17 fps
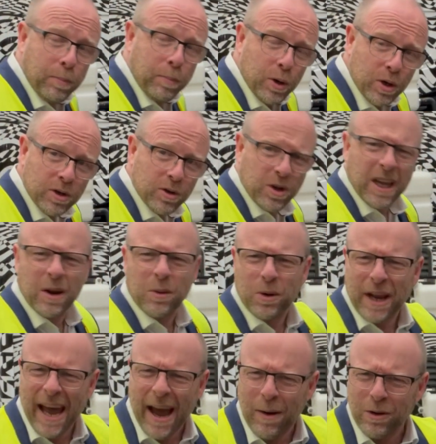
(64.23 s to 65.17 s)
put
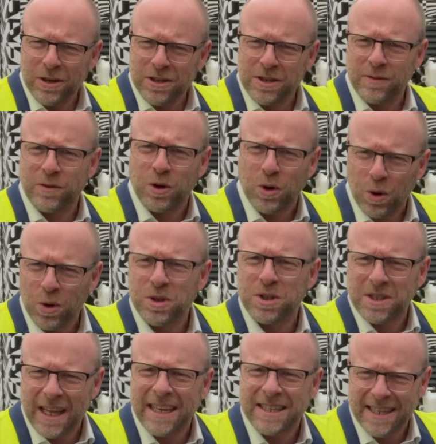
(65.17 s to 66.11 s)
kilowatt hours, of
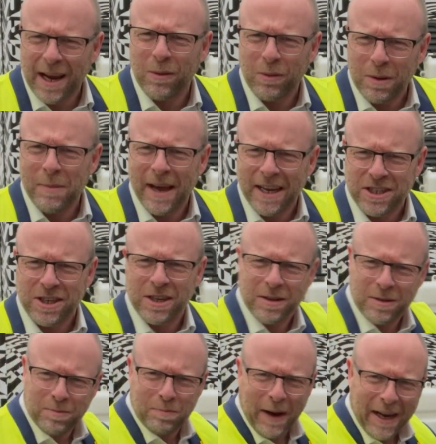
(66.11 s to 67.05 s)
course. That's how we measure
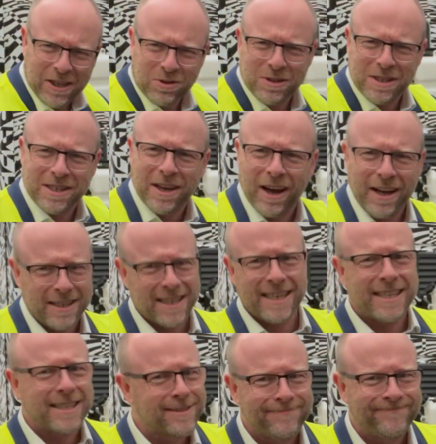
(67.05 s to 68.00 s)
battery
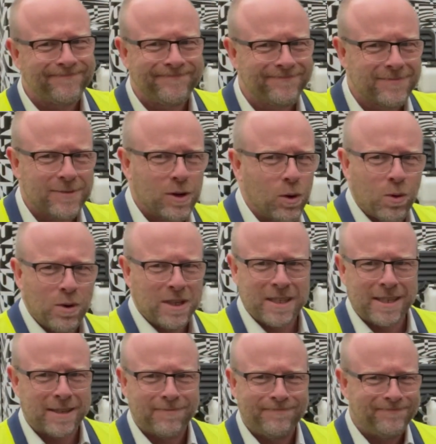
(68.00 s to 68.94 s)
sizes.
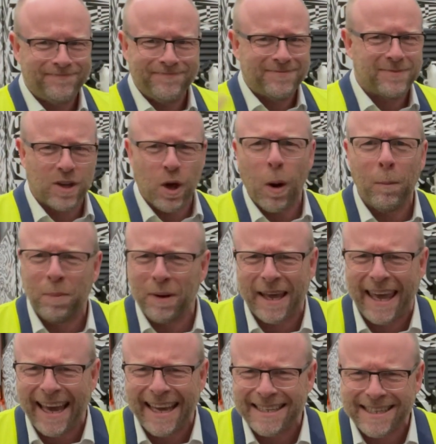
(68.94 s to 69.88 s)
Always
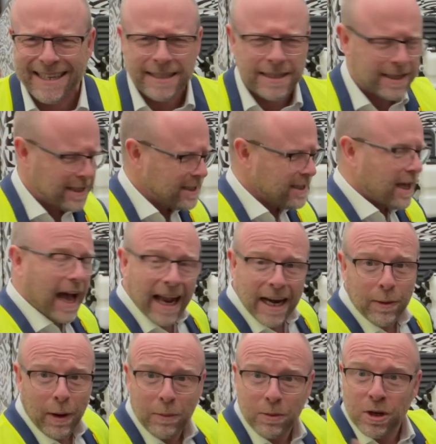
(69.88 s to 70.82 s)
complicated.
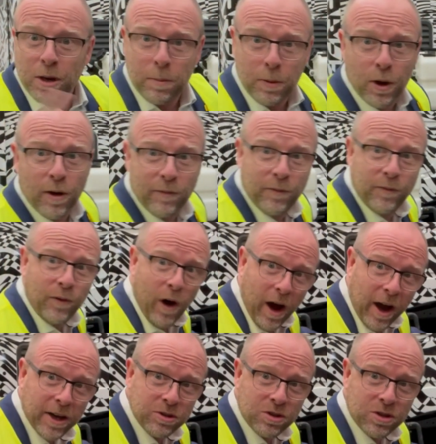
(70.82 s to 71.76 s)
Anyway, we're gonna put a
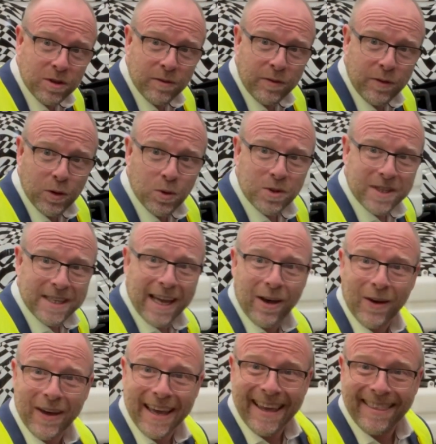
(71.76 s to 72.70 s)
hydrogen fuel
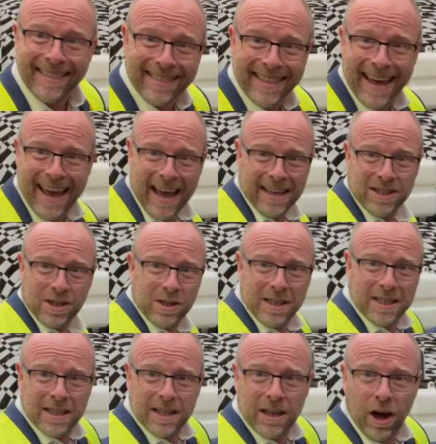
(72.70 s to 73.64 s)
cell in there, so
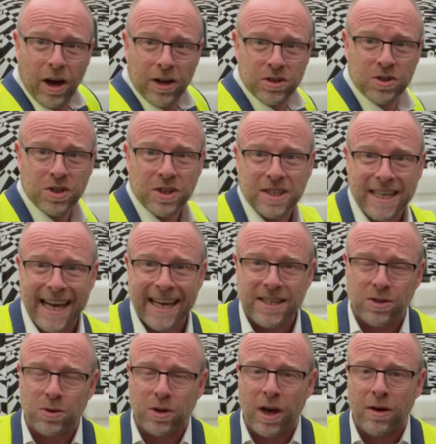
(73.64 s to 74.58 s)
the hydrogen
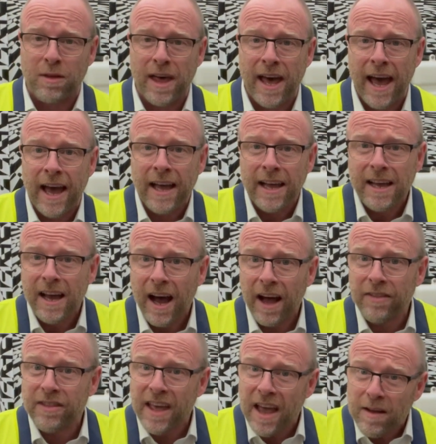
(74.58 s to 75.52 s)
tanks will go there.
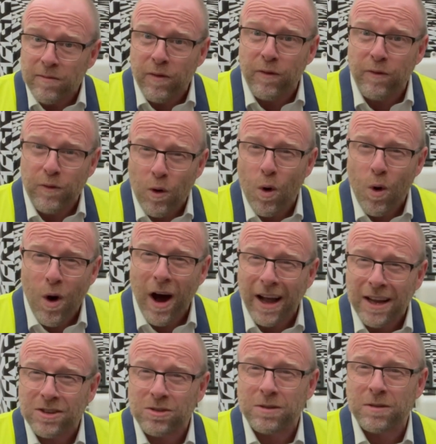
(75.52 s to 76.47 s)
And then
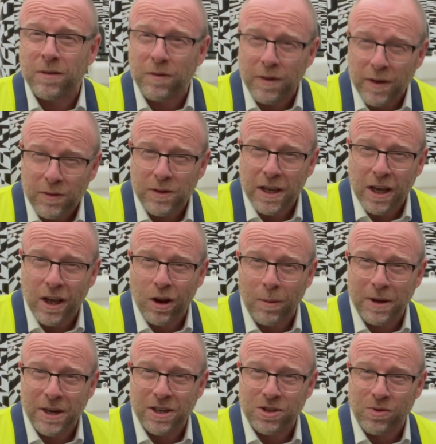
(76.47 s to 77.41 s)
450
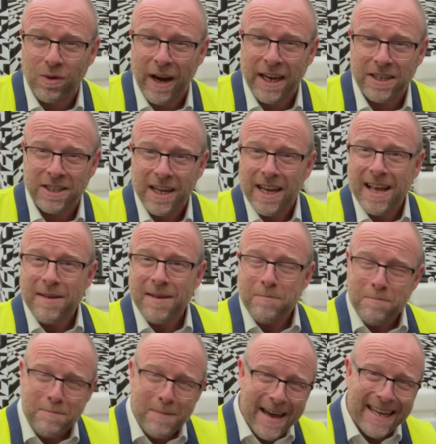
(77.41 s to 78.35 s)
kilometers range
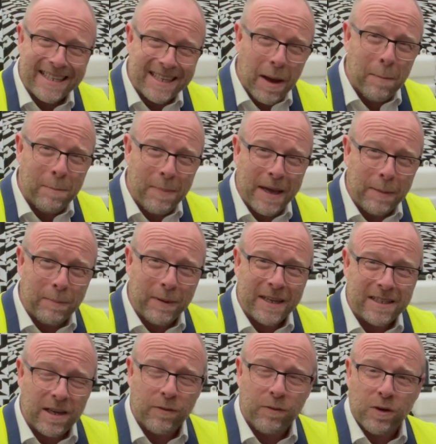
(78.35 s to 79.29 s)
makes a big,
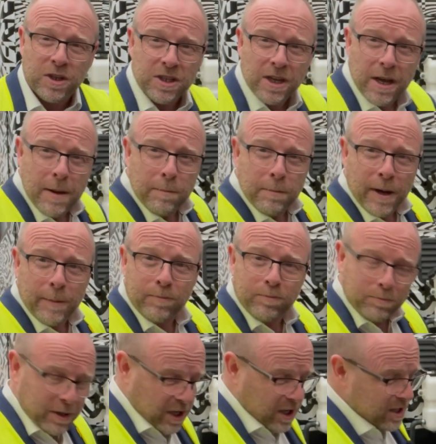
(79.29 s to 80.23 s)
big difference. But
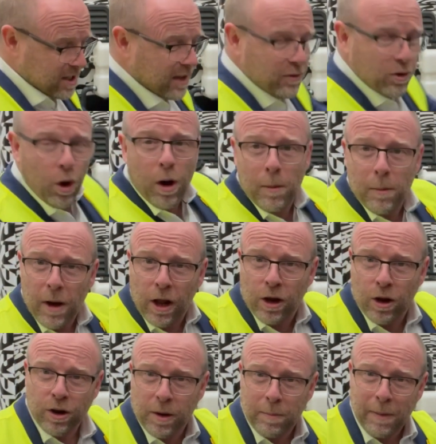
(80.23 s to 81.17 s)
because they've got a
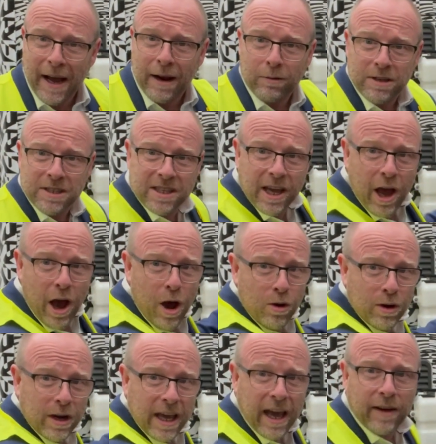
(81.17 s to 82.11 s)
lot of batteries, they
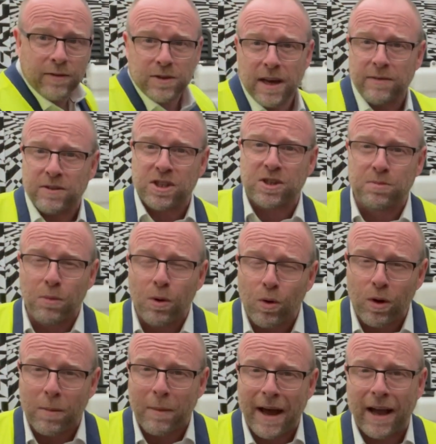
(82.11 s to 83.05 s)
only have to have a
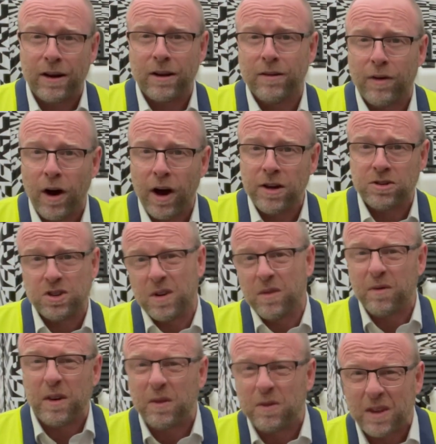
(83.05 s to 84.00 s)
small amount of hydrogen,
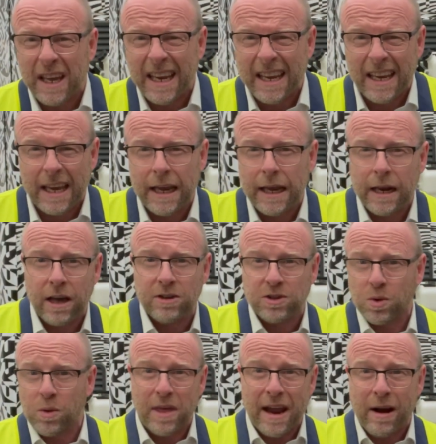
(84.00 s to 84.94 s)
15 kilos
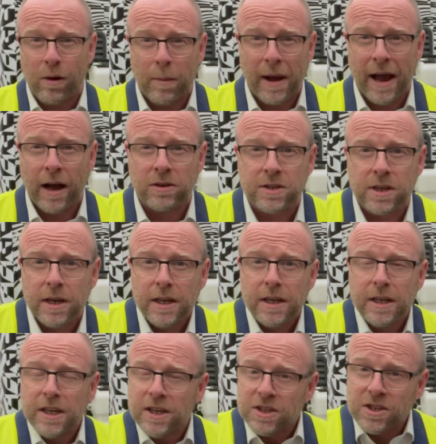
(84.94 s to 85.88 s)
or thereabouts.
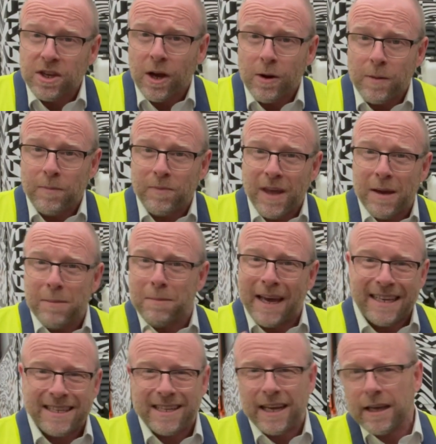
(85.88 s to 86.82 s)
So it
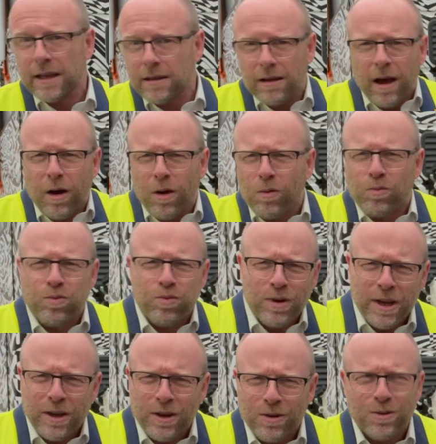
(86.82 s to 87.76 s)
makes it a
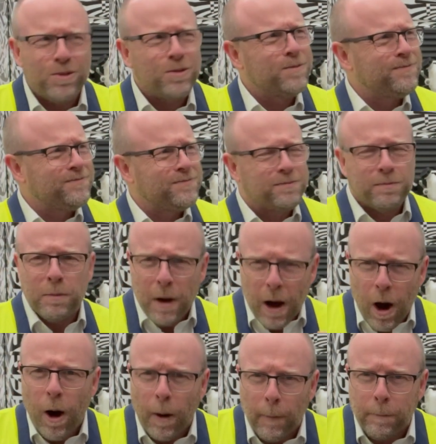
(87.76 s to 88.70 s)
real
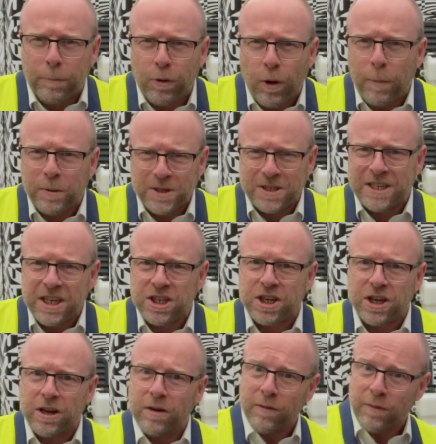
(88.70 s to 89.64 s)

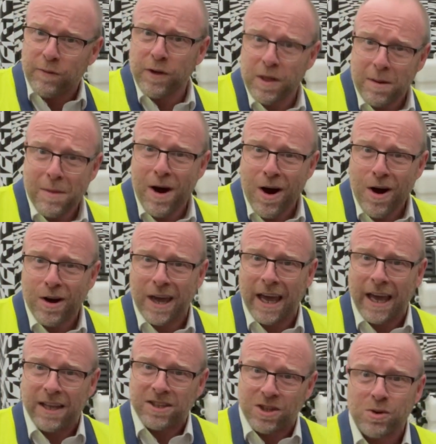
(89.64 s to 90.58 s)
proposition for the
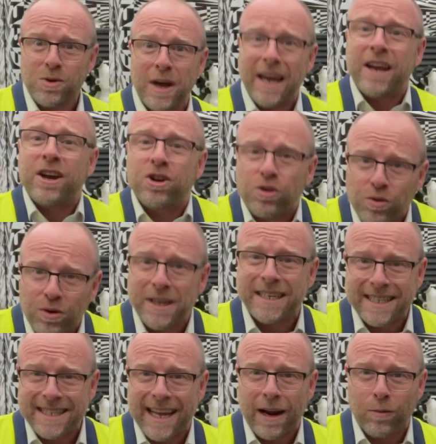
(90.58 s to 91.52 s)
market to
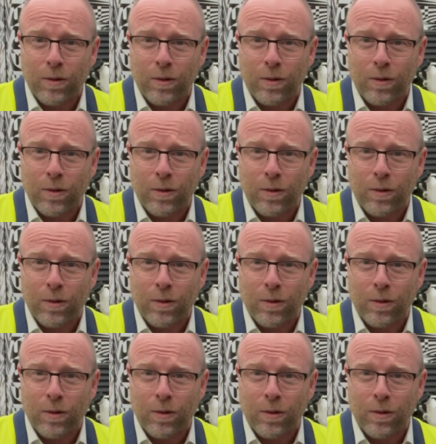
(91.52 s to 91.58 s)
increase that